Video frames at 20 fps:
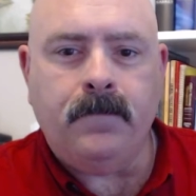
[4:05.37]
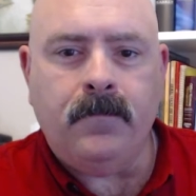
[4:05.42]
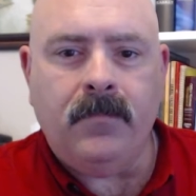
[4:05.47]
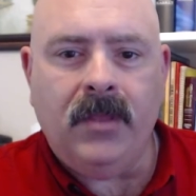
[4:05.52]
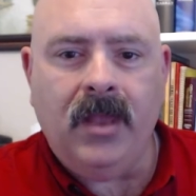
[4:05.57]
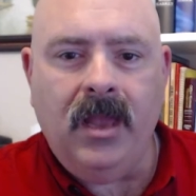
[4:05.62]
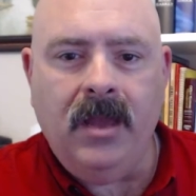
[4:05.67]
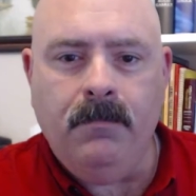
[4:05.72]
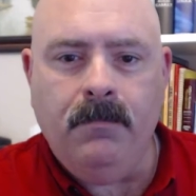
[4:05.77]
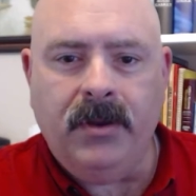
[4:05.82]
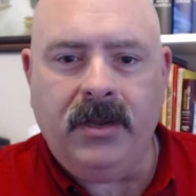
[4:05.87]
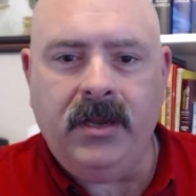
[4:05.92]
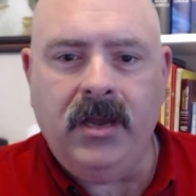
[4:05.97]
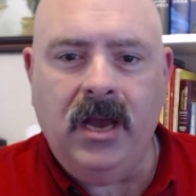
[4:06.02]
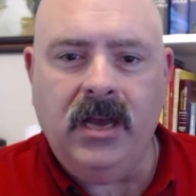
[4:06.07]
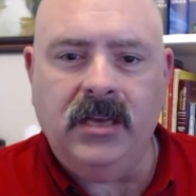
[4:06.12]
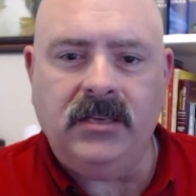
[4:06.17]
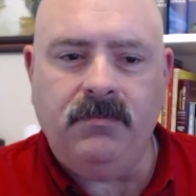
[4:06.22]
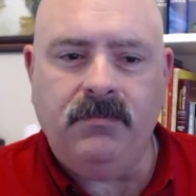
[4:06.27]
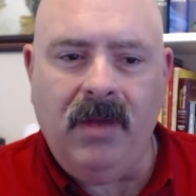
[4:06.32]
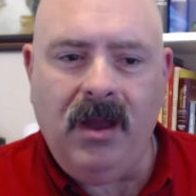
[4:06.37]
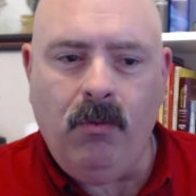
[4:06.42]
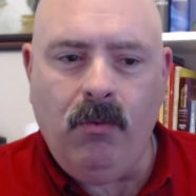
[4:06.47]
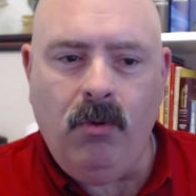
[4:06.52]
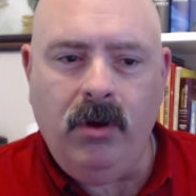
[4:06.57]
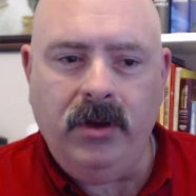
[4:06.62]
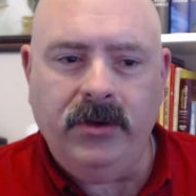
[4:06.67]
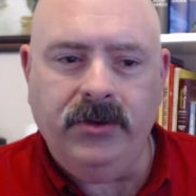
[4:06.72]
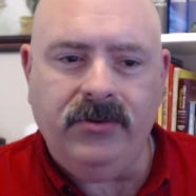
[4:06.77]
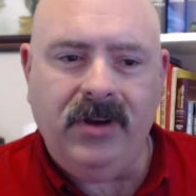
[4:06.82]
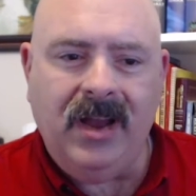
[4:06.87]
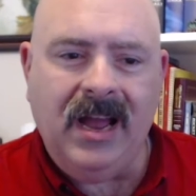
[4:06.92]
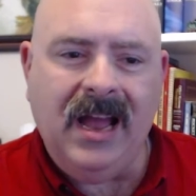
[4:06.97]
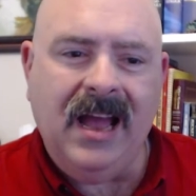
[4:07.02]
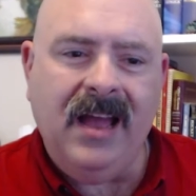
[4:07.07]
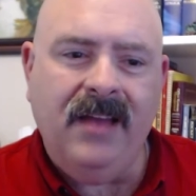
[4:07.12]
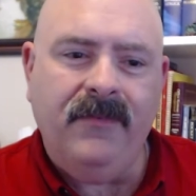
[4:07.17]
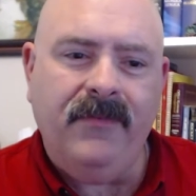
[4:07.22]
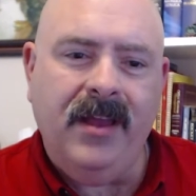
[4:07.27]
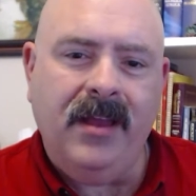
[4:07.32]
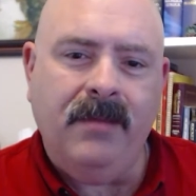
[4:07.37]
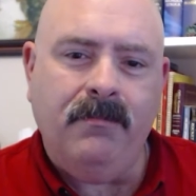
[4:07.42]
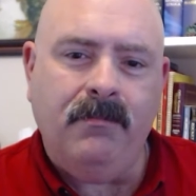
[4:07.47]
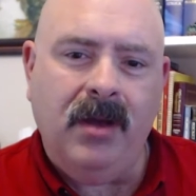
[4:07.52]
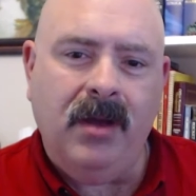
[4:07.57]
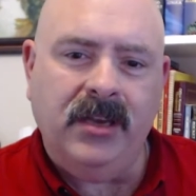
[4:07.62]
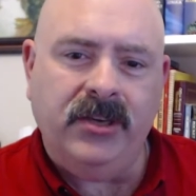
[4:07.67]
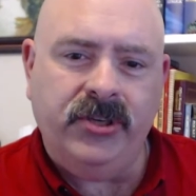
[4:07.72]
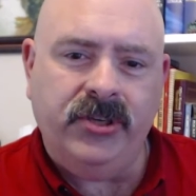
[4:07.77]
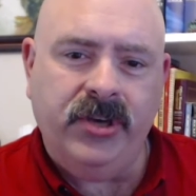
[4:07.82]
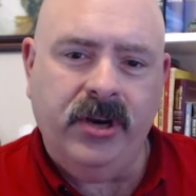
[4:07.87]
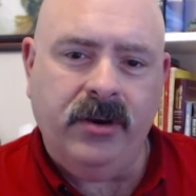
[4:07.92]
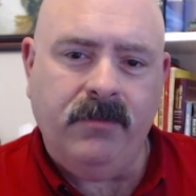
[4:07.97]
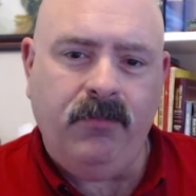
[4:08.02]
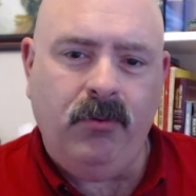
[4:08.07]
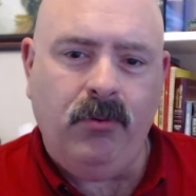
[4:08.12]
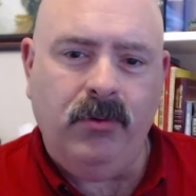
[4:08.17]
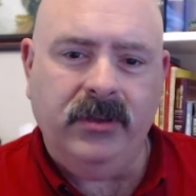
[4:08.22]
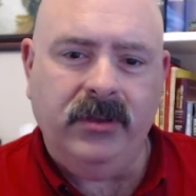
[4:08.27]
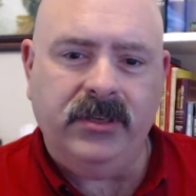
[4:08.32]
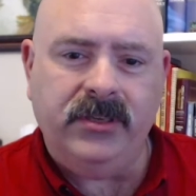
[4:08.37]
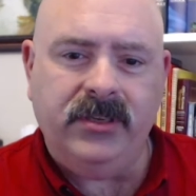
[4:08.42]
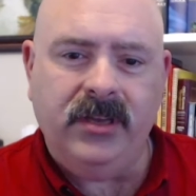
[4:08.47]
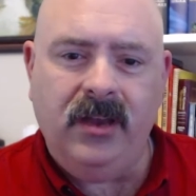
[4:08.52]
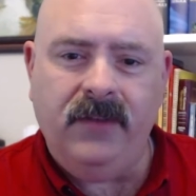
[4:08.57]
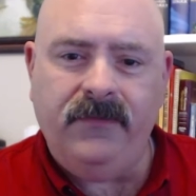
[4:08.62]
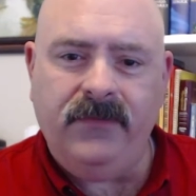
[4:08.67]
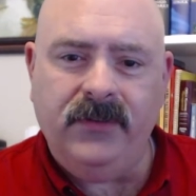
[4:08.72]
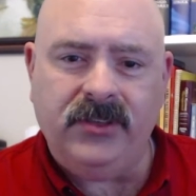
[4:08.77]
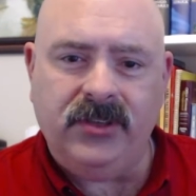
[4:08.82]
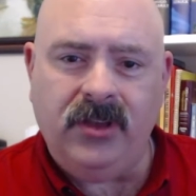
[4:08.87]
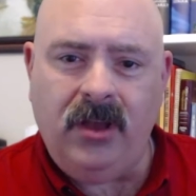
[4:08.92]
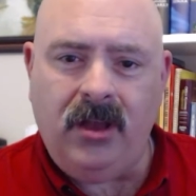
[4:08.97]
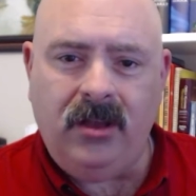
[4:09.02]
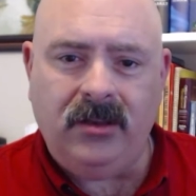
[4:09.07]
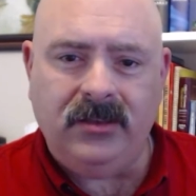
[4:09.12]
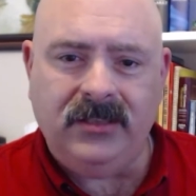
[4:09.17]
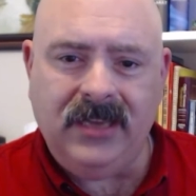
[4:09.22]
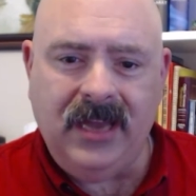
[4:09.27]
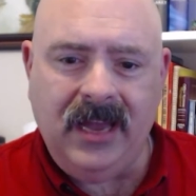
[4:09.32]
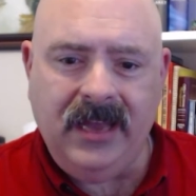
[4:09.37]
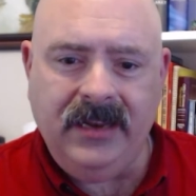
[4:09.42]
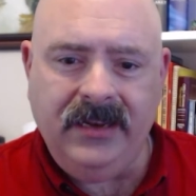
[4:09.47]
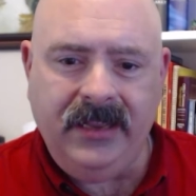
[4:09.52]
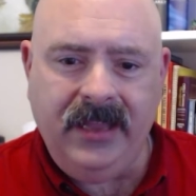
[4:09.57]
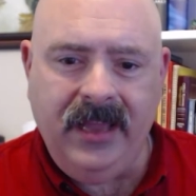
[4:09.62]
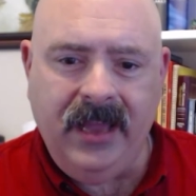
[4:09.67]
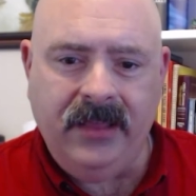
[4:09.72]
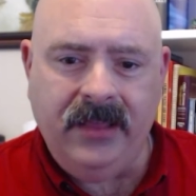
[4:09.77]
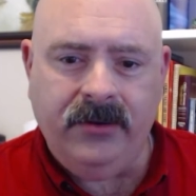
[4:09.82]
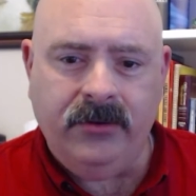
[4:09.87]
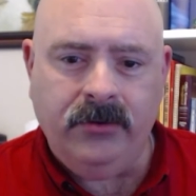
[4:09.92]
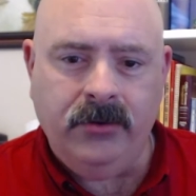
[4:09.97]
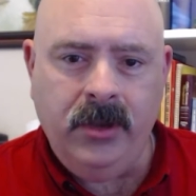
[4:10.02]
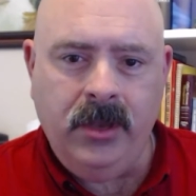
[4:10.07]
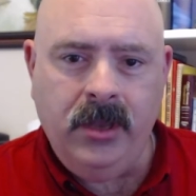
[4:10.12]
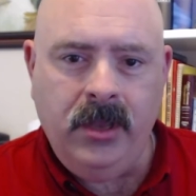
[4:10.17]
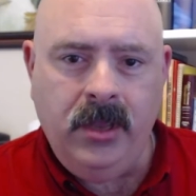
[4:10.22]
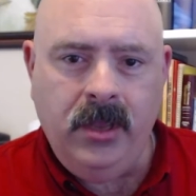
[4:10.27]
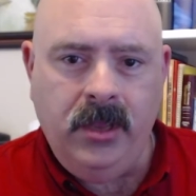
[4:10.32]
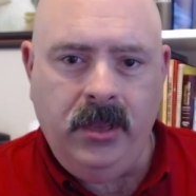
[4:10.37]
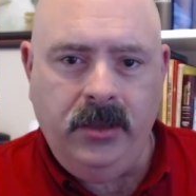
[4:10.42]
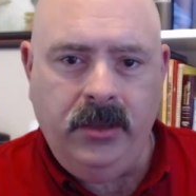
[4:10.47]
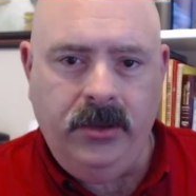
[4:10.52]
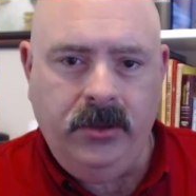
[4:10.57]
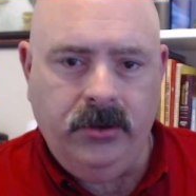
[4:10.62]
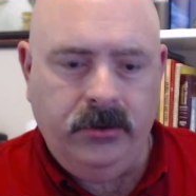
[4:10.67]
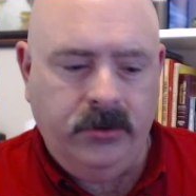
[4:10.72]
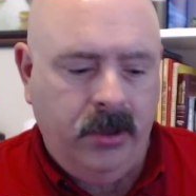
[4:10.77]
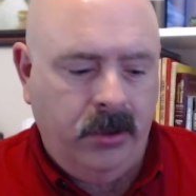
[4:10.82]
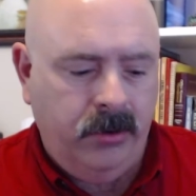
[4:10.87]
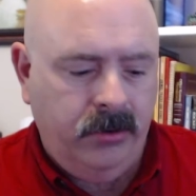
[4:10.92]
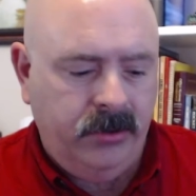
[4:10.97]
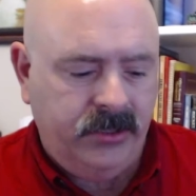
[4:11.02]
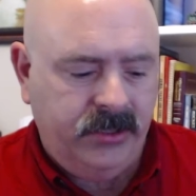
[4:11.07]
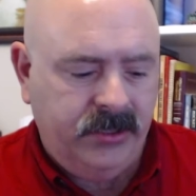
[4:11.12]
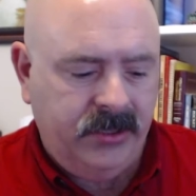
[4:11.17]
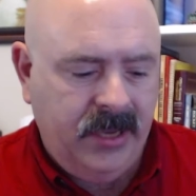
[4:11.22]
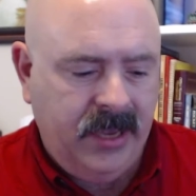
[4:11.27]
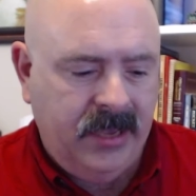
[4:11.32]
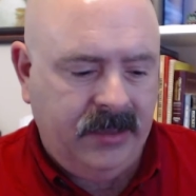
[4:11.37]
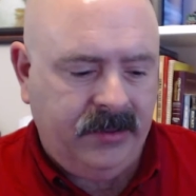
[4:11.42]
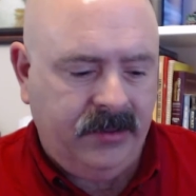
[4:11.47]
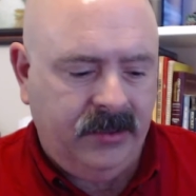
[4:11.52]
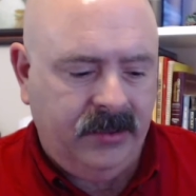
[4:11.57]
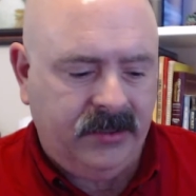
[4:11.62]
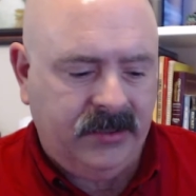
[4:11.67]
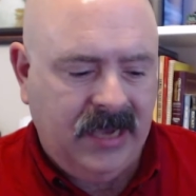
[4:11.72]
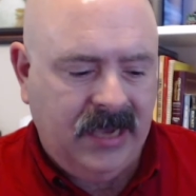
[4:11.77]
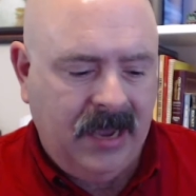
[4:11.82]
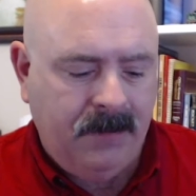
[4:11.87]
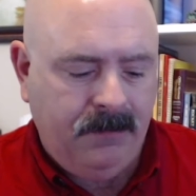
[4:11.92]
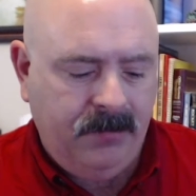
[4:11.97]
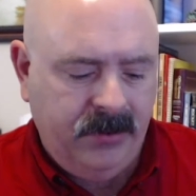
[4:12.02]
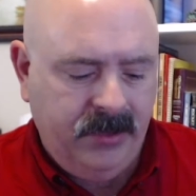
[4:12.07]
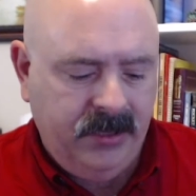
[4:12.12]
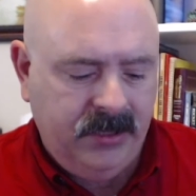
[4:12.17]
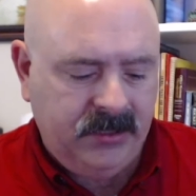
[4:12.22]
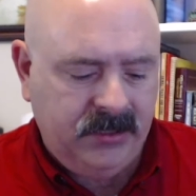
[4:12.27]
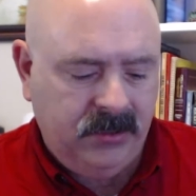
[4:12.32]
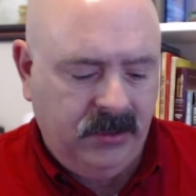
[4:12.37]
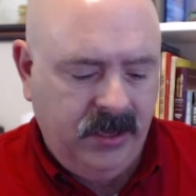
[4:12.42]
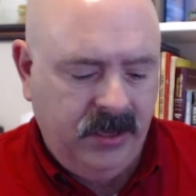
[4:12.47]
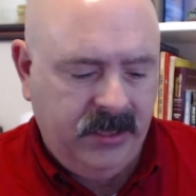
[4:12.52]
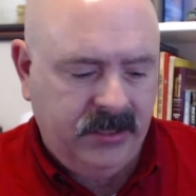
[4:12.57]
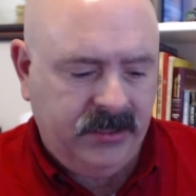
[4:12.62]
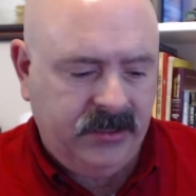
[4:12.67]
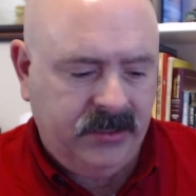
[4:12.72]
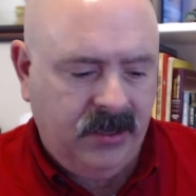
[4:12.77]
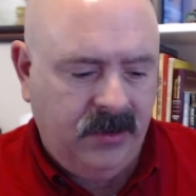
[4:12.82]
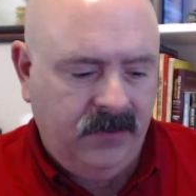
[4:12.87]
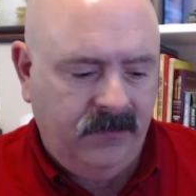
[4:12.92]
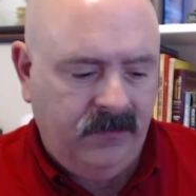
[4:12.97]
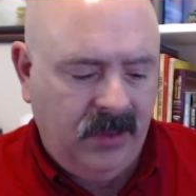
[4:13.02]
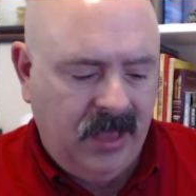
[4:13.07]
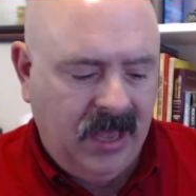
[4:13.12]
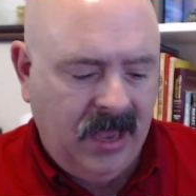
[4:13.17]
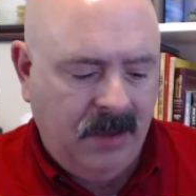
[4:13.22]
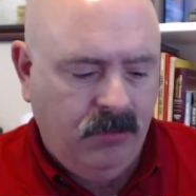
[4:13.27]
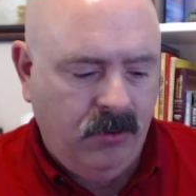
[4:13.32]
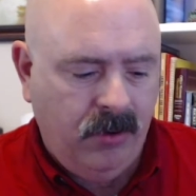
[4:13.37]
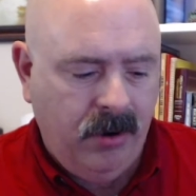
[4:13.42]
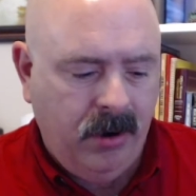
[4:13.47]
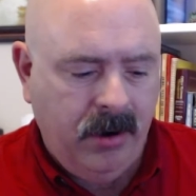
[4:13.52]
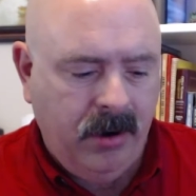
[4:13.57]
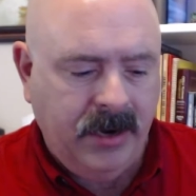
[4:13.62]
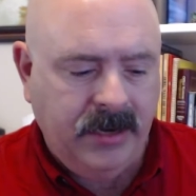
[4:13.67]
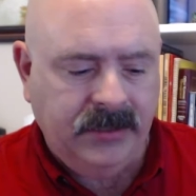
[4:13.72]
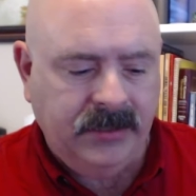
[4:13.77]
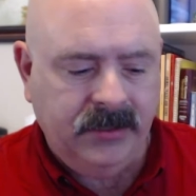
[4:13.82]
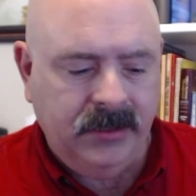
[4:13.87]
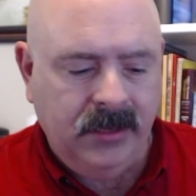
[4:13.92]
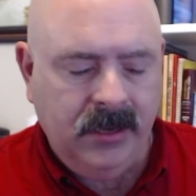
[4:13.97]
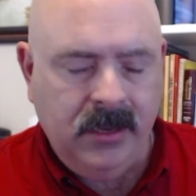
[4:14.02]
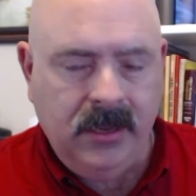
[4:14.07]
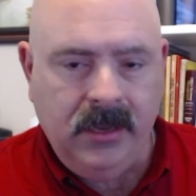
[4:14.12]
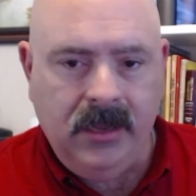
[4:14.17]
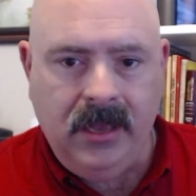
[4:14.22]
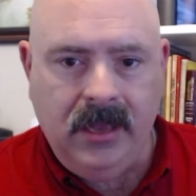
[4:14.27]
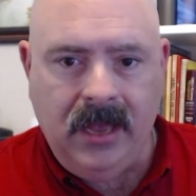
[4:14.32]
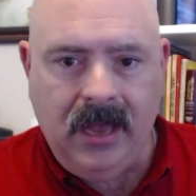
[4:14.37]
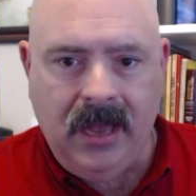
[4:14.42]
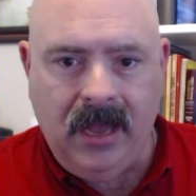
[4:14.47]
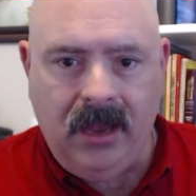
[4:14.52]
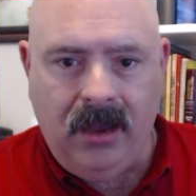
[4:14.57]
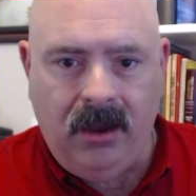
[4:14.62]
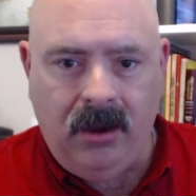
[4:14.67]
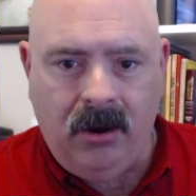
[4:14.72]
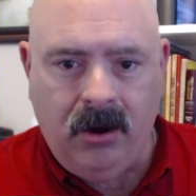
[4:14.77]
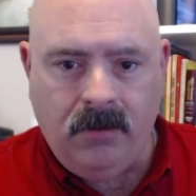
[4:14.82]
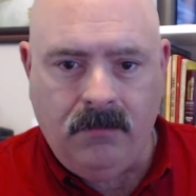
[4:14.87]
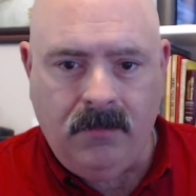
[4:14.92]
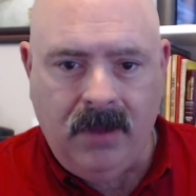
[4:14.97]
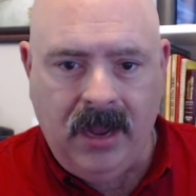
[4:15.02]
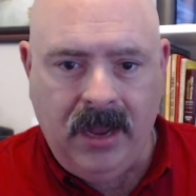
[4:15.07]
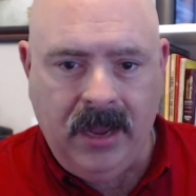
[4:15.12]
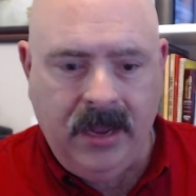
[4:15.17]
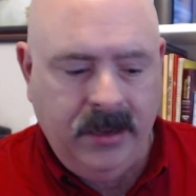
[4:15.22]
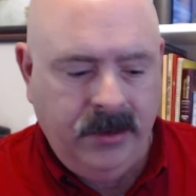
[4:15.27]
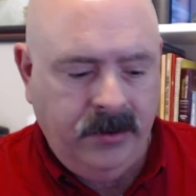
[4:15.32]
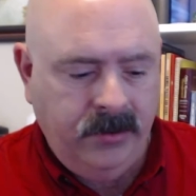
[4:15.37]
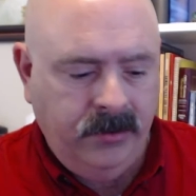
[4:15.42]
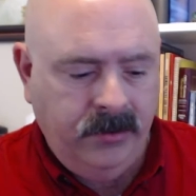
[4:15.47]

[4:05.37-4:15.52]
And because my OneDrive and my SharePoint stuff is all tied together, you'll notice at the top of this list of libraries are my